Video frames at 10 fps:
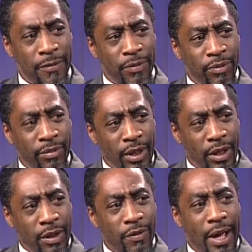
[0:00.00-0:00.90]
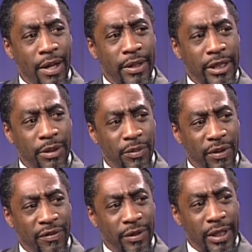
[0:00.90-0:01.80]
Yeah. Wow, that's a
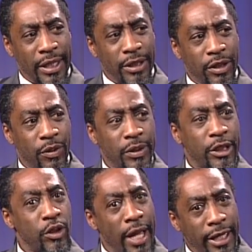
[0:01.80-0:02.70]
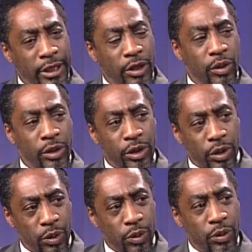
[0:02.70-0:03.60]
beautiful thing. So, did you actually go to
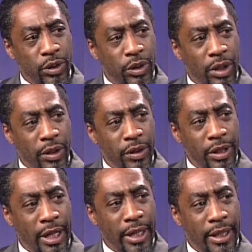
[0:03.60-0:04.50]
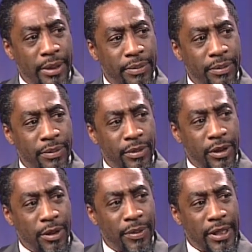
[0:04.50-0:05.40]
school to learn um,
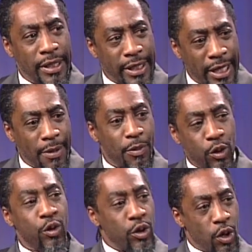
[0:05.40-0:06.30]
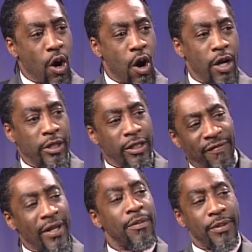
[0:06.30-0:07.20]
to become who you are, to
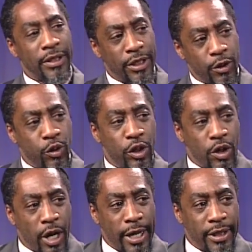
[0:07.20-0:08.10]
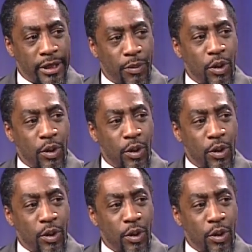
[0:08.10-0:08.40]
develop into who you are at this